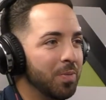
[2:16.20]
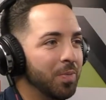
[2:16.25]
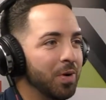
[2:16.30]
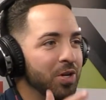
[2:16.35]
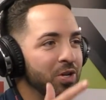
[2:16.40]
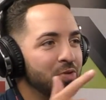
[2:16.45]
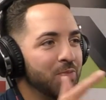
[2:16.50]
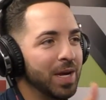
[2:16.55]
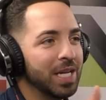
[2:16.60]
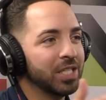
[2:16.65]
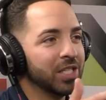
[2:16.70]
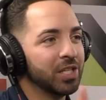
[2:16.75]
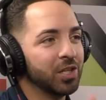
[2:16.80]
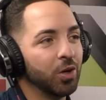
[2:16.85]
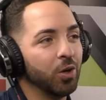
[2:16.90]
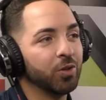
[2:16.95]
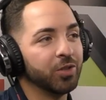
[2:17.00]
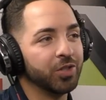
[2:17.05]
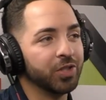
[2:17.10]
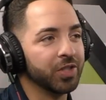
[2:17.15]
But you mentioned
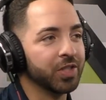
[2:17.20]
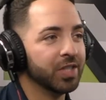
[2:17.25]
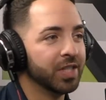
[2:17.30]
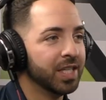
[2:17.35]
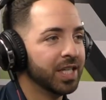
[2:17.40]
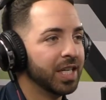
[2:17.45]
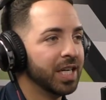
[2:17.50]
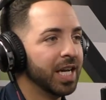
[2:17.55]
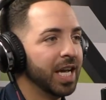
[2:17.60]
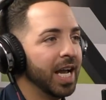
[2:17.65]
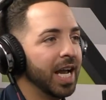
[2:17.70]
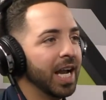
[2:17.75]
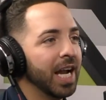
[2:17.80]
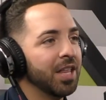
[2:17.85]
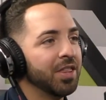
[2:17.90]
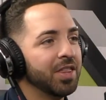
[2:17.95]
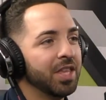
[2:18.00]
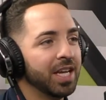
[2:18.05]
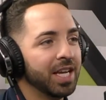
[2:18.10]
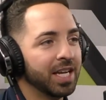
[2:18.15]
culture. And I
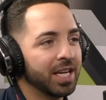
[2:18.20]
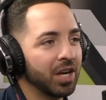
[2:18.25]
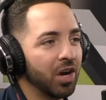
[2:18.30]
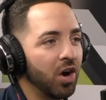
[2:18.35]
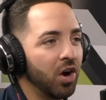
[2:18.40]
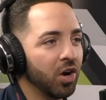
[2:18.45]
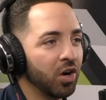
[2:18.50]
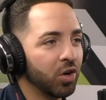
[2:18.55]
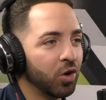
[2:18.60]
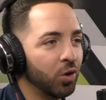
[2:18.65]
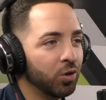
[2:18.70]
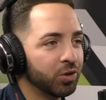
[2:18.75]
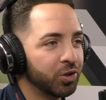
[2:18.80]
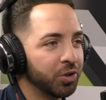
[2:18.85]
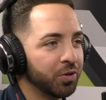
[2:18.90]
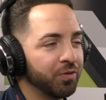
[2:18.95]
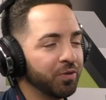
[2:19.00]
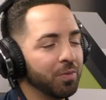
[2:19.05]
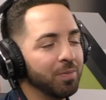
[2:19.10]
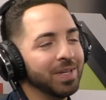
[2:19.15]
think our
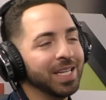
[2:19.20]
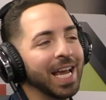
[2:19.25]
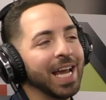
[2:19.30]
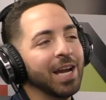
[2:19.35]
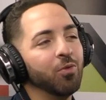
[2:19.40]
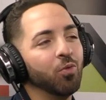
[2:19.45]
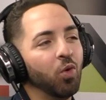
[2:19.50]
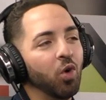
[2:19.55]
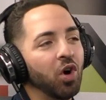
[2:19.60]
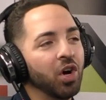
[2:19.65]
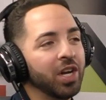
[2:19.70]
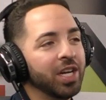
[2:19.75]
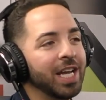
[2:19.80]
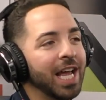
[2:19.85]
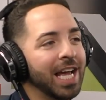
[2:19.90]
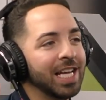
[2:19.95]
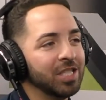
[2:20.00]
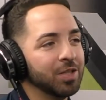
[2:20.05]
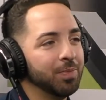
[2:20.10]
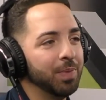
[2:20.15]
culture from day one
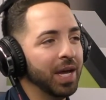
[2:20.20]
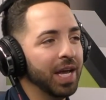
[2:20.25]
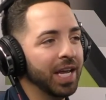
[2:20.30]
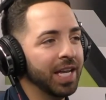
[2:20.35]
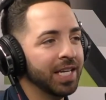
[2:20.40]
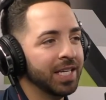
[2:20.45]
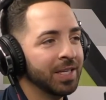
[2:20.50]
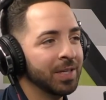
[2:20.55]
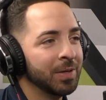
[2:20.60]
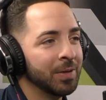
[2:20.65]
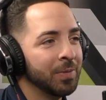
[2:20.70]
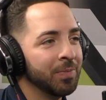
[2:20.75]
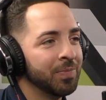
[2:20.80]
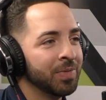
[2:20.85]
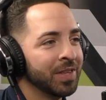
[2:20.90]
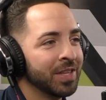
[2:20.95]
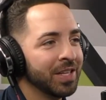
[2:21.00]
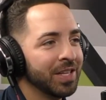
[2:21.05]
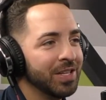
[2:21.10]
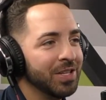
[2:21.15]
has been,
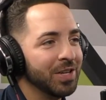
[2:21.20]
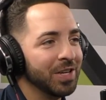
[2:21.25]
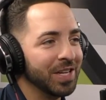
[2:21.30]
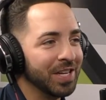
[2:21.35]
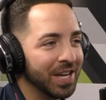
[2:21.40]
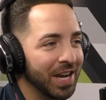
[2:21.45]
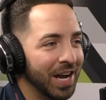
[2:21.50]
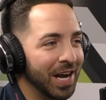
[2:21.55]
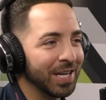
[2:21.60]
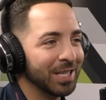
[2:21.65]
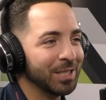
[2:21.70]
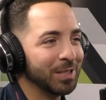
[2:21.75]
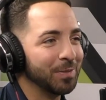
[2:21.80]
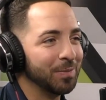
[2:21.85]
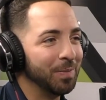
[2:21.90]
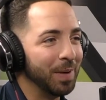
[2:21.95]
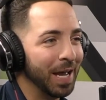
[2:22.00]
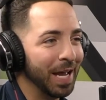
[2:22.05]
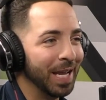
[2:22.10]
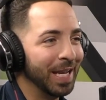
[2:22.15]
you got to
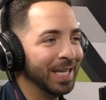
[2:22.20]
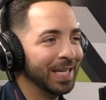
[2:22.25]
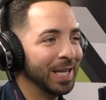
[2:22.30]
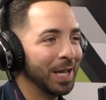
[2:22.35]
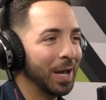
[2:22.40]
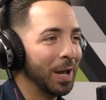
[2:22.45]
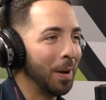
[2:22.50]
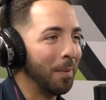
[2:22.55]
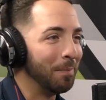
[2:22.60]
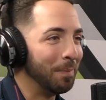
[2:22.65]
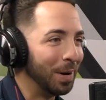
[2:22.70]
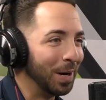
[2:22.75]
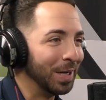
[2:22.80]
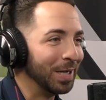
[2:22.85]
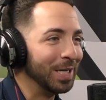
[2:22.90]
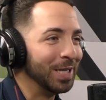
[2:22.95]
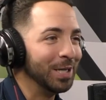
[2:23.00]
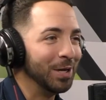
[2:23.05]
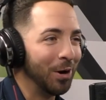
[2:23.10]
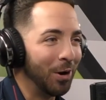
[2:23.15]
spend
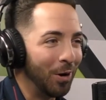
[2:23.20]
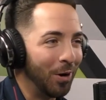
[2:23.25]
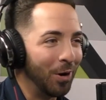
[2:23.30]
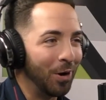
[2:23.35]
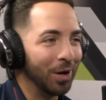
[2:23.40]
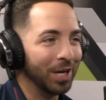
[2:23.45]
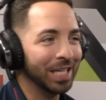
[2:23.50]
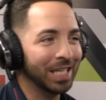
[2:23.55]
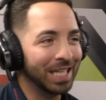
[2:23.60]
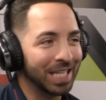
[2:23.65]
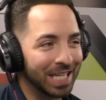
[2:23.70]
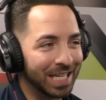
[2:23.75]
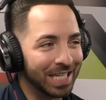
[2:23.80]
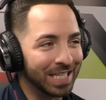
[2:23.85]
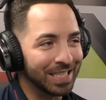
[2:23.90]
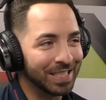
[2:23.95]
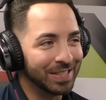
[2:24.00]
money on leads.